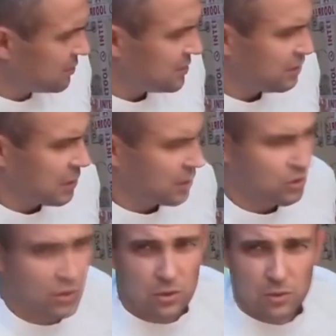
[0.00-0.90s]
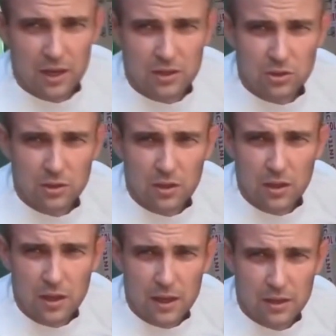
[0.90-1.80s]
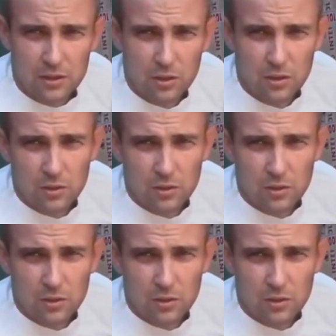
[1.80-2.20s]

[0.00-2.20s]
which will cause a reaction and